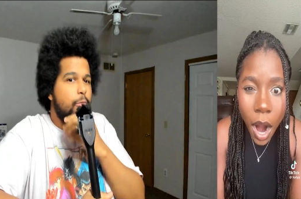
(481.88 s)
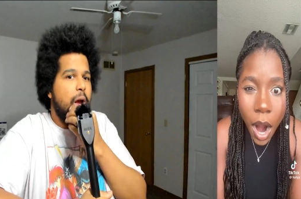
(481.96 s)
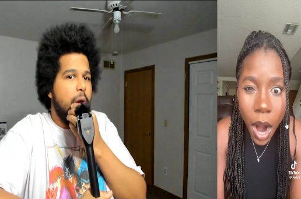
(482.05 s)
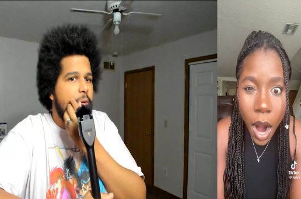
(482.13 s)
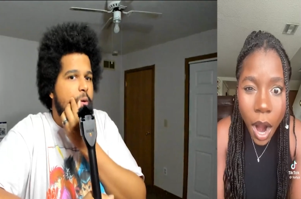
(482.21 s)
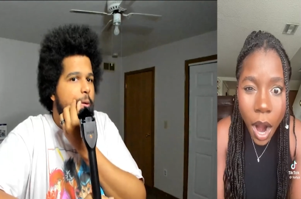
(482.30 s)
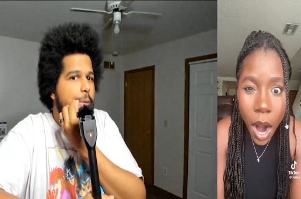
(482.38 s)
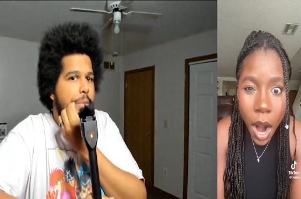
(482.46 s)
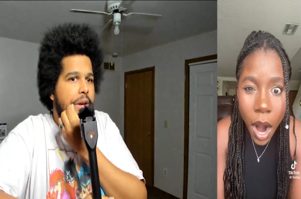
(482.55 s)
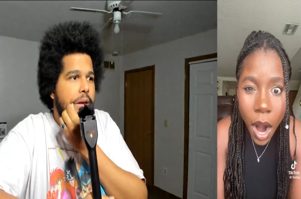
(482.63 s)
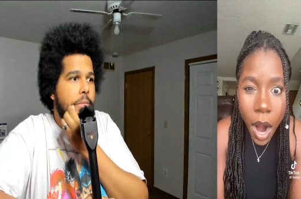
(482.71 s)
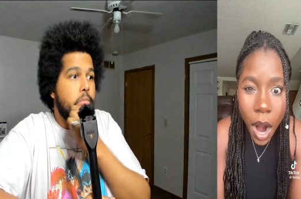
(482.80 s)
Speaker 1: why we don't
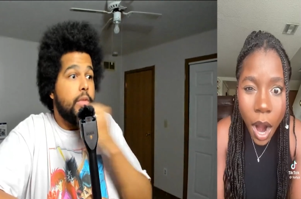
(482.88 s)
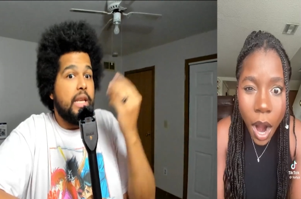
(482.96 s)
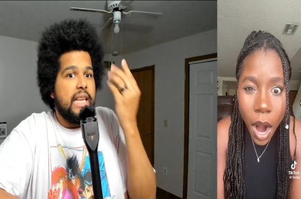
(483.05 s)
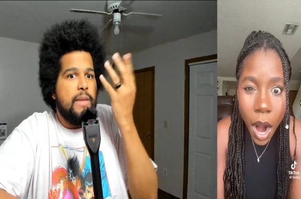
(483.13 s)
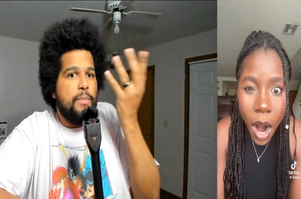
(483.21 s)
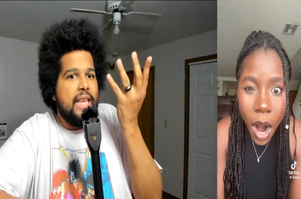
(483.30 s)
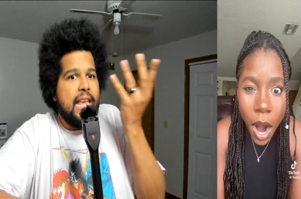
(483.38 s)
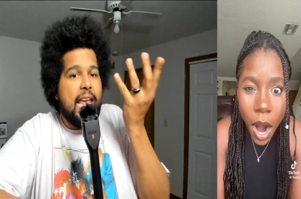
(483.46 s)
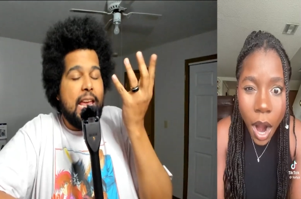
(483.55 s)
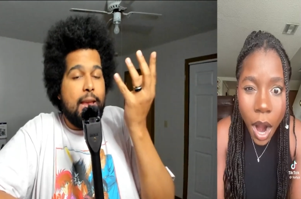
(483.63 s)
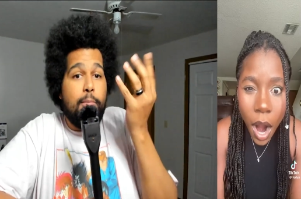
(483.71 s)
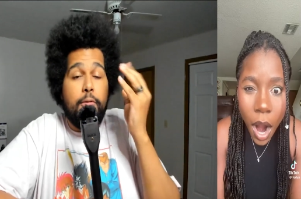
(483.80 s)
open up. He
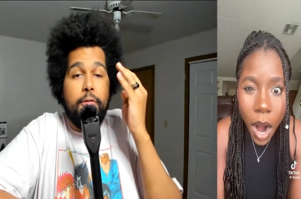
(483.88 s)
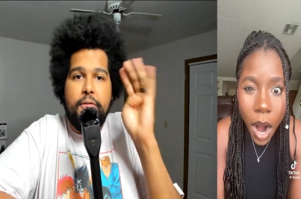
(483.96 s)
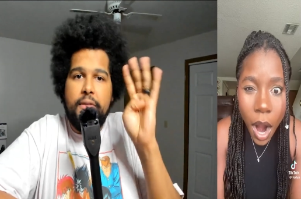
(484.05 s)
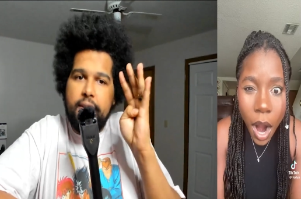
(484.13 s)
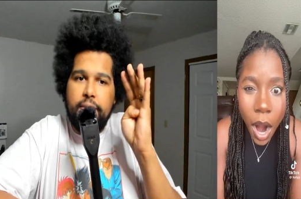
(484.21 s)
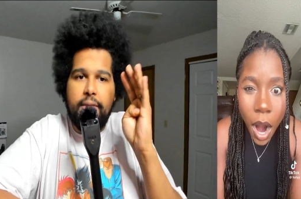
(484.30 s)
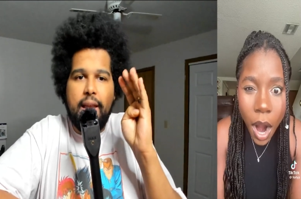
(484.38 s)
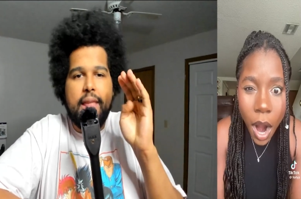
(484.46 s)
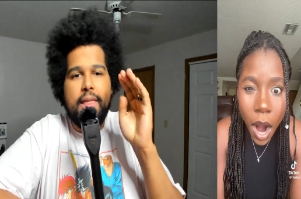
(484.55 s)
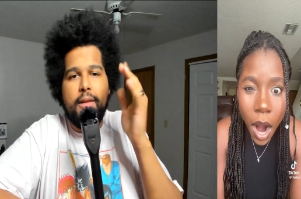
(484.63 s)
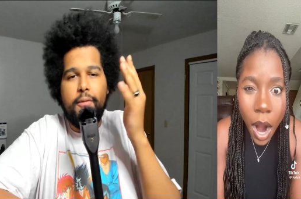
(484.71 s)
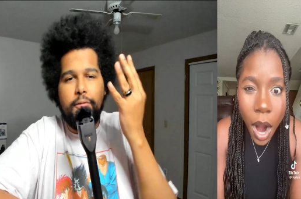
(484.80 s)
became 5th
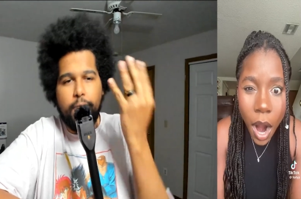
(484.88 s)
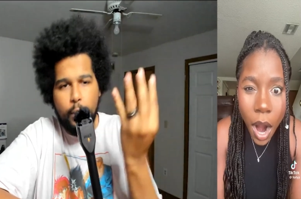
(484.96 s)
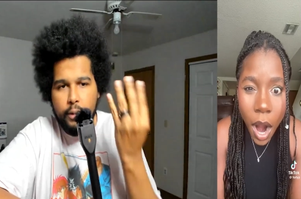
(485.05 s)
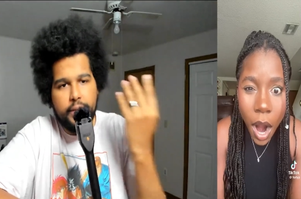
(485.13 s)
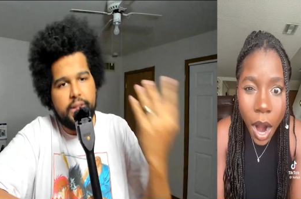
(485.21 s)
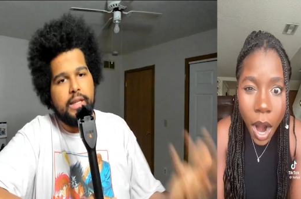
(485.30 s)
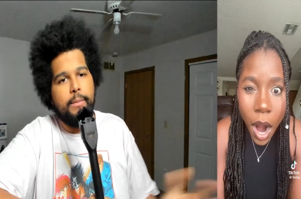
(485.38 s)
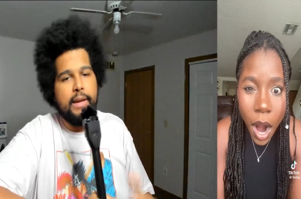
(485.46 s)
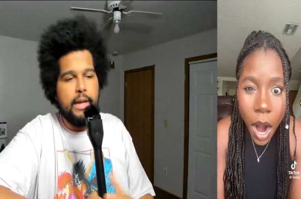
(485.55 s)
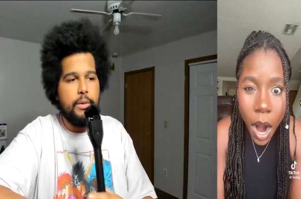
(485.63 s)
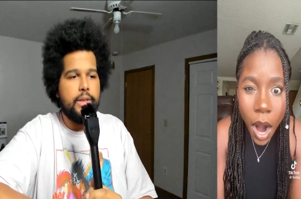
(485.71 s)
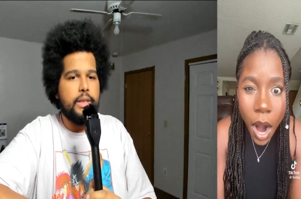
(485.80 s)
and then 4th in
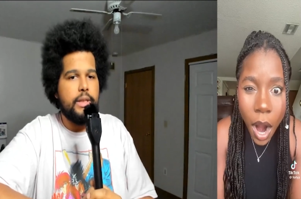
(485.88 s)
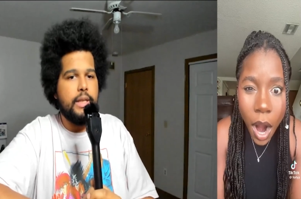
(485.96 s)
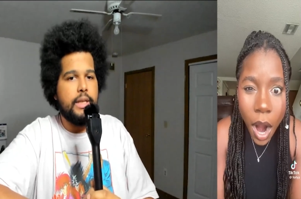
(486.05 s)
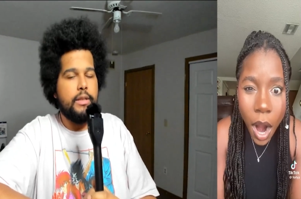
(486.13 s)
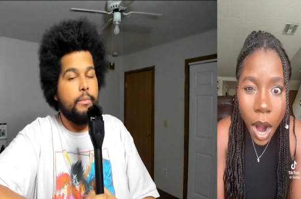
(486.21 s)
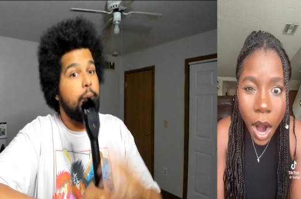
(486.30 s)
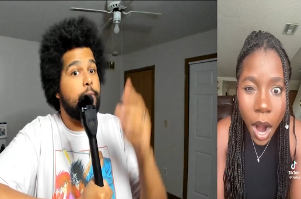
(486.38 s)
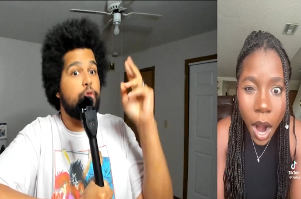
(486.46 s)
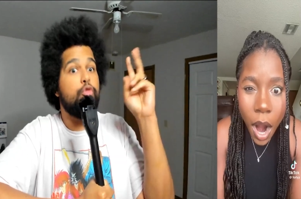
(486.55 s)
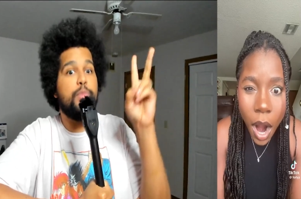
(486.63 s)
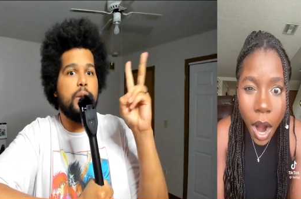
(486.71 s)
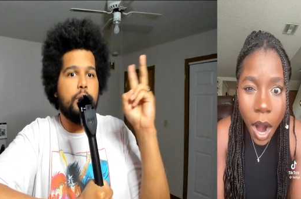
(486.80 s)
somebody else's list, or maybe
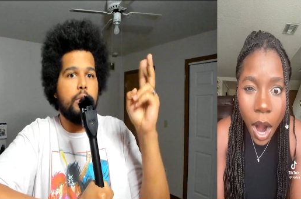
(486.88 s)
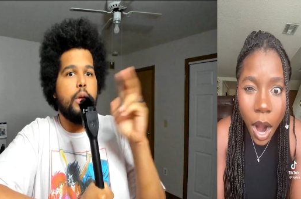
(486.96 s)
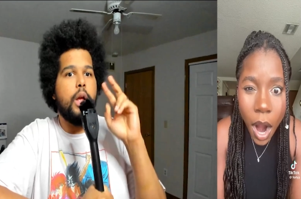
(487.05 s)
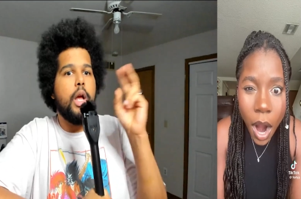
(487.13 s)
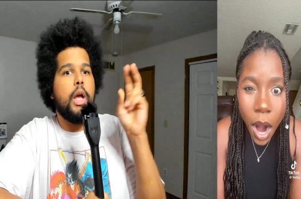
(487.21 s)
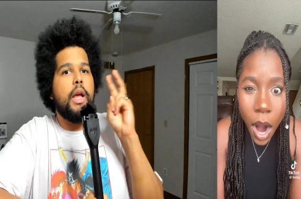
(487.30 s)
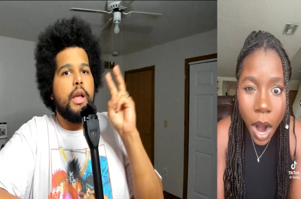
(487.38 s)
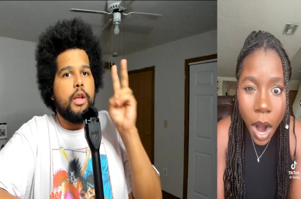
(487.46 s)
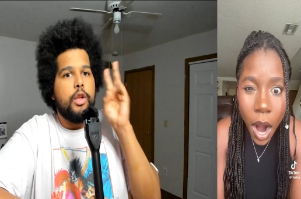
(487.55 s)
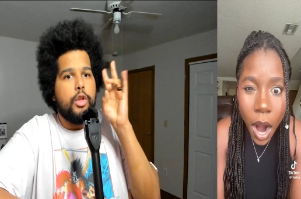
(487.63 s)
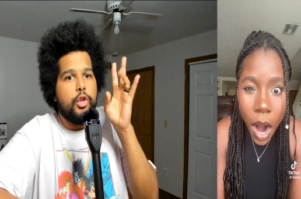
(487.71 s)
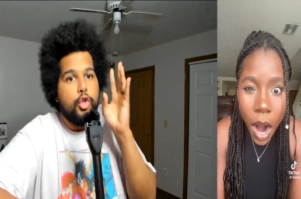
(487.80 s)
2 people.
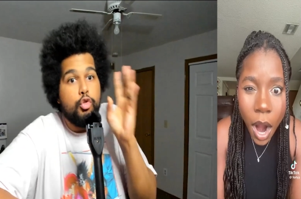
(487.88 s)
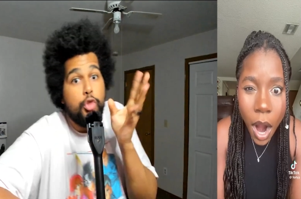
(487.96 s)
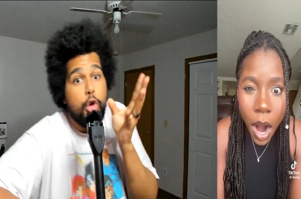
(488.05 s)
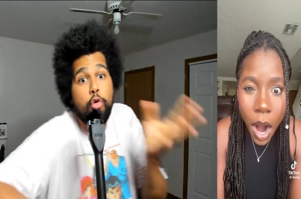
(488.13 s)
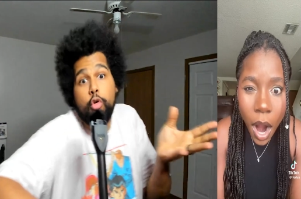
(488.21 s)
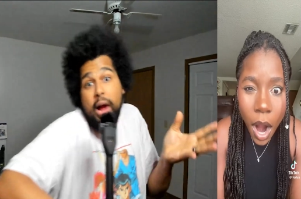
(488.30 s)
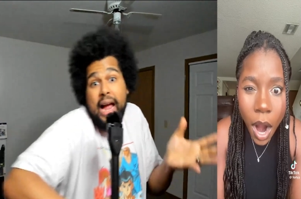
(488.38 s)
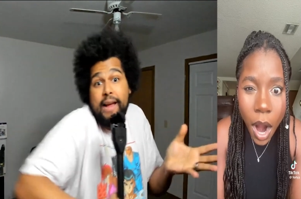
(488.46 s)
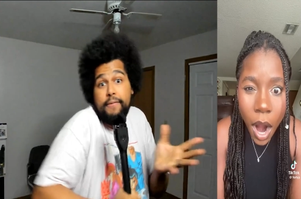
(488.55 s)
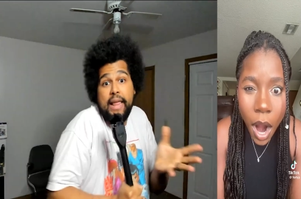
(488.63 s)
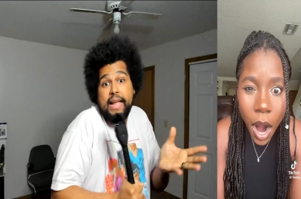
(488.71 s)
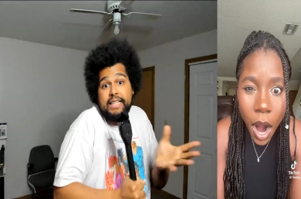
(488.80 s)
You don't
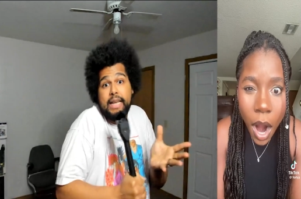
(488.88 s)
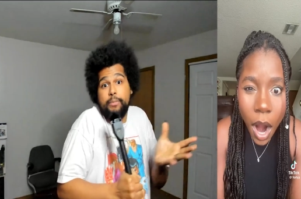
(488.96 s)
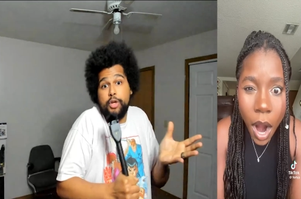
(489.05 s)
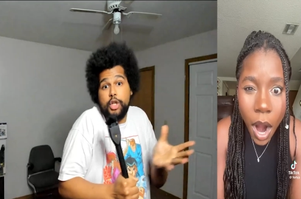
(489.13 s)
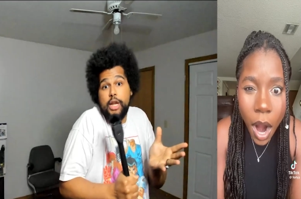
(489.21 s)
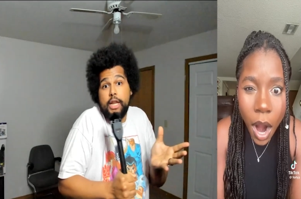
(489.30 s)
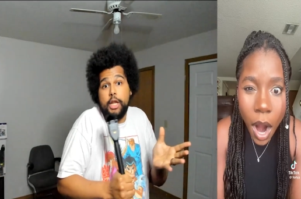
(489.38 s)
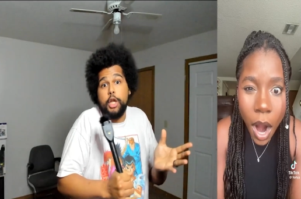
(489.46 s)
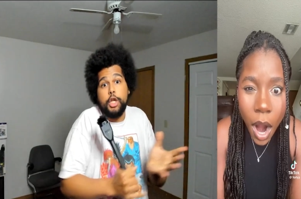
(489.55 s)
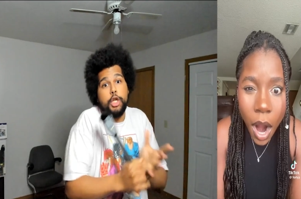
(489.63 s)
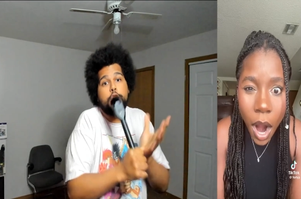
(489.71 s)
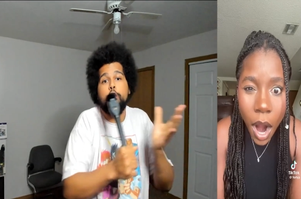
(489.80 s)
cry for that type of shit.
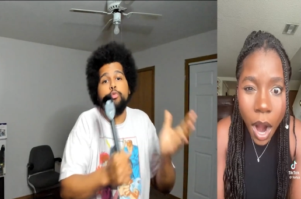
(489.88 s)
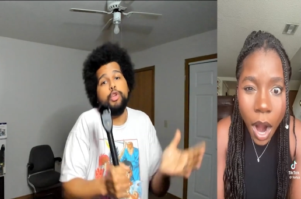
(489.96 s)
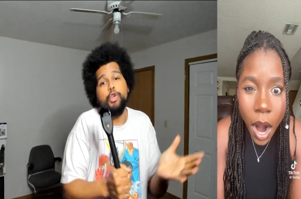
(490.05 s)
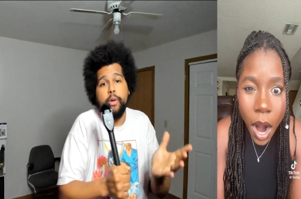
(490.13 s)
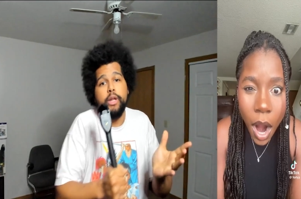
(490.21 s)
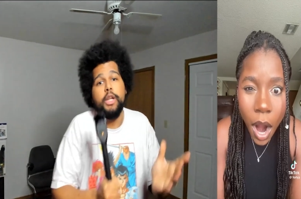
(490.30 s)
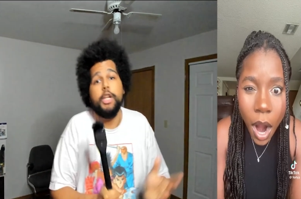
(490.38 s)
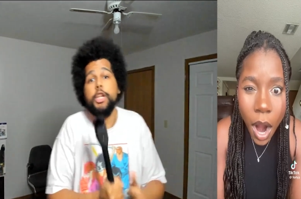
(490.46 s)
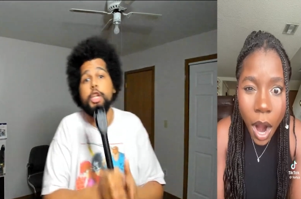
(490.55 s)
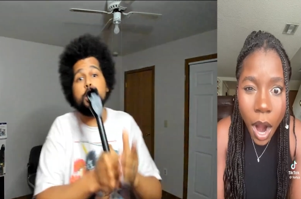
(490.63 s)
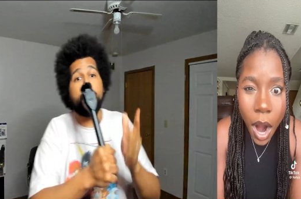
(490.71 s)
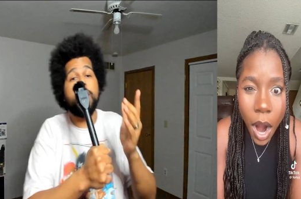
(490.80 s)
You don't do it.
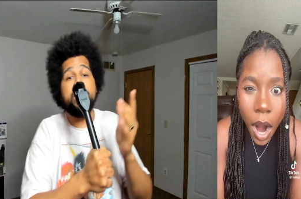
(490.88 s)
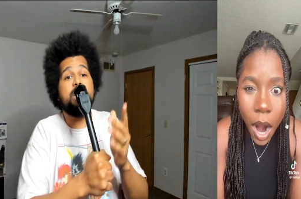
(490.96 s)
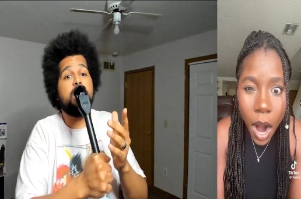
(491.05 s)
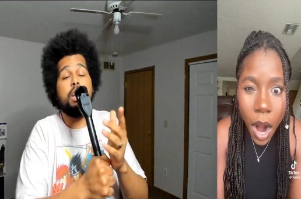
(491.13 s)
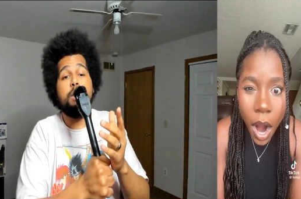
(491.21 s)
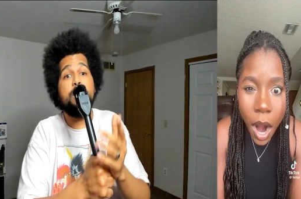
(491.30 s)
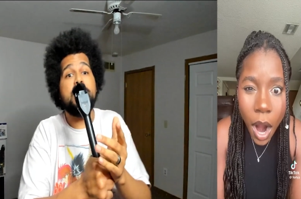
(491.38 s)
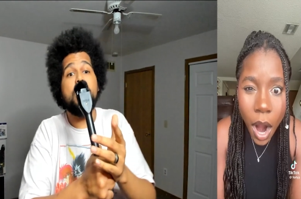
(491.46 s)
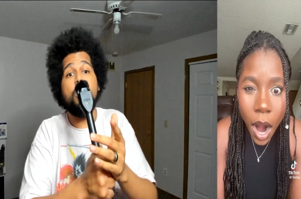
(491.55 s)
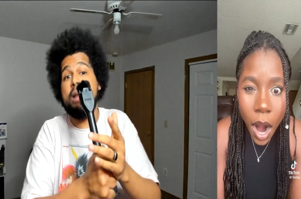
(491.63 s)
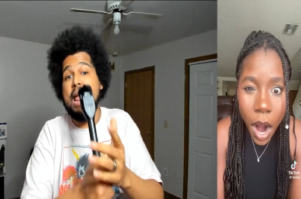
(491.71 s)
He's gonna be on